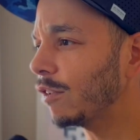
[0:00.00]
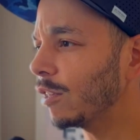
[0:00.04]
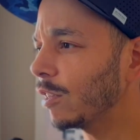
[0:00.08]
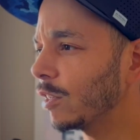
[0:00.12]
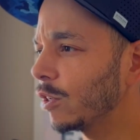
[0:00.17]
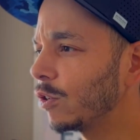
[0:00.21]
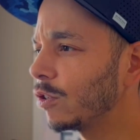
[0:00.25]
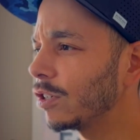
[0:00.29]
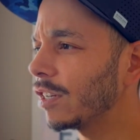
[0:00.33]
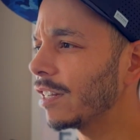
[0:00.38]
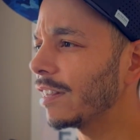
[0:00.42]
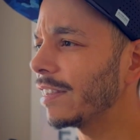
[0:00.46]
to
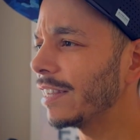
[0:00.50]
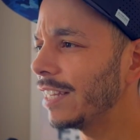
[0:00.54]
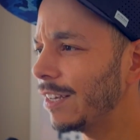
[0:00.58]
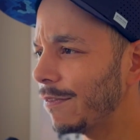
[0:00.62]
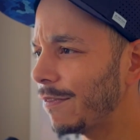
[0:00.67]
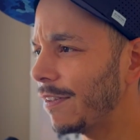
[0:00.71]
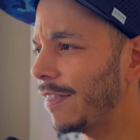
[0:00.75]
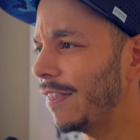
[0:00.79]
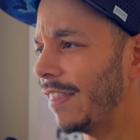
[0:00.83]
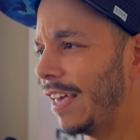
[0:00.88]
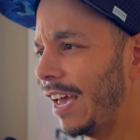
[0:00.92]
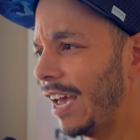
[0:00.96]
learn to
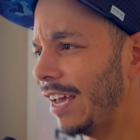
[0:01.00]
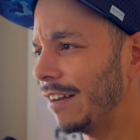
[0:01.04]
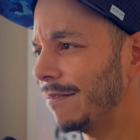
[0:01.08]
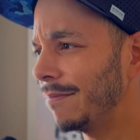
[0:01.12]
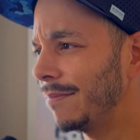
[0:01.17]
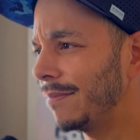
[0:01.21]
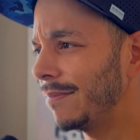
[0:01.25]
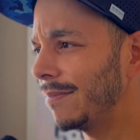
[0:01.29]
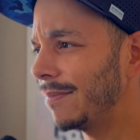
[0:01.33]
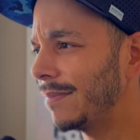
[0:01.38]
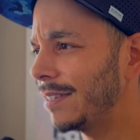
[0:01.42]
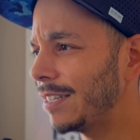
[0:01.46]
live in that,
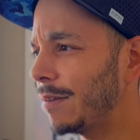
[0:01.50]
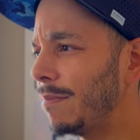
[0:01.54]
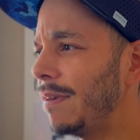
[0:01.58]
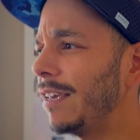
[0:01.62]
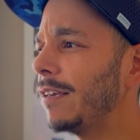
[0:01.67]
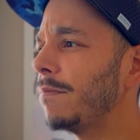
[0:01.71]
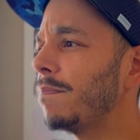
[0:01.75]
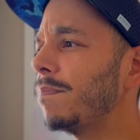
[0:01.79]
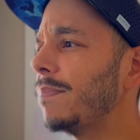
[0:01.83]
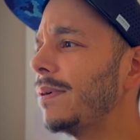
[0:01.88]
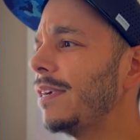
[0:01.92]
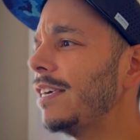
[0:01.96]
to
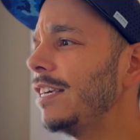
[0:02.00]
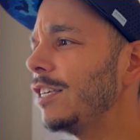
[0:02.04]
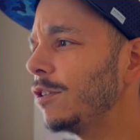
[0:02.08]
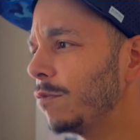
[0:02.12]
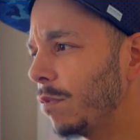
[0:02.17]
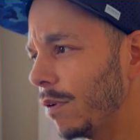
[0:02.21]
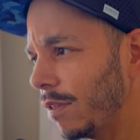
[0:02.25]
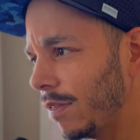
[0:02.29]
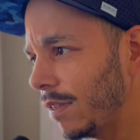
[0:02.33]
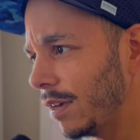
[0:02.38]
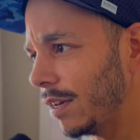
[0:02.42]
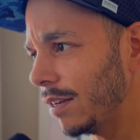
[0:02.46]
make peace
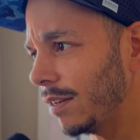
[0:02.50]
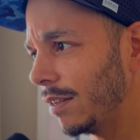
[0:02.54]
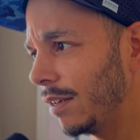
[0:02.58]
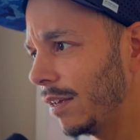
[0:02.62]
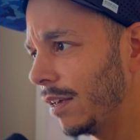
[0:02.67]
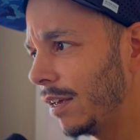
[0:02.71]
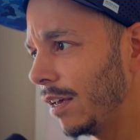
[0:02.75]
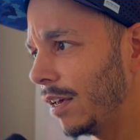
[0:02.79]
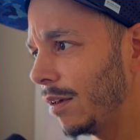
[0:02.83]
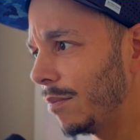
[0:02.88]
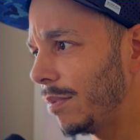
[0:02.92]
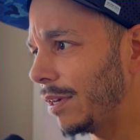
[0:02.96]
with it,
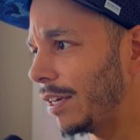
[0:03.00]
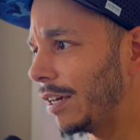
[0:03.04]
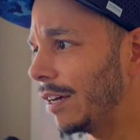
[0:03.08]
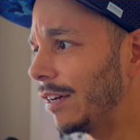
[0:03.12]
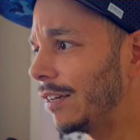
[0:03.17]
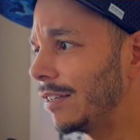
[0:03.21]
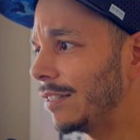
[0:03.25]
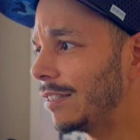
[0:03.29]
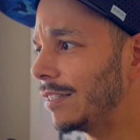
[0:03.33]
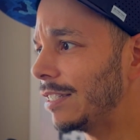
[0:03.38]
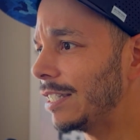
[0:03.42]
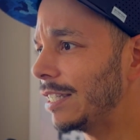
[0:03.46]

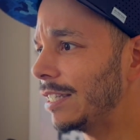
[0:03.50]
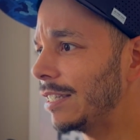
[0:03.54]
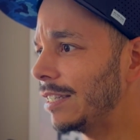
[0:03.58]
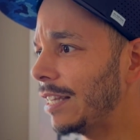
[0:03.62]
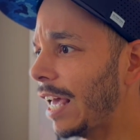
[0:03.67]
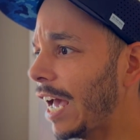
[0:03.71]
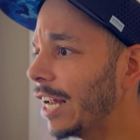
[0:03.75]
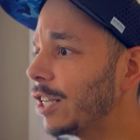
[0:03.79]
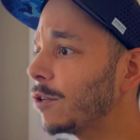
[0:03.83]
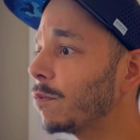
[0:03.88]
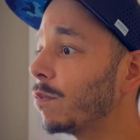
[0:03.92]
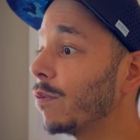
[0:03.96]
because
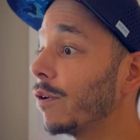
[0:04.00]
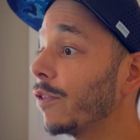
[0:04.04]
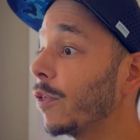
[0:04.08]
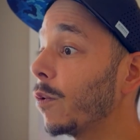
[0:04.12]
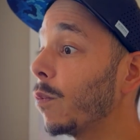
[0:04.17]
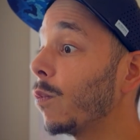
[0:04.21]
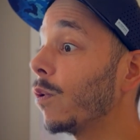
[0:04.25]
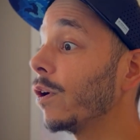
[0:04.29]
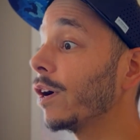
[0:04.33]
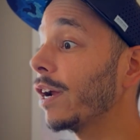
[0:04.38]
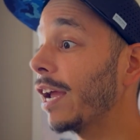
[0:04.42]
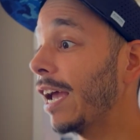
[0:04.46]
that's where the work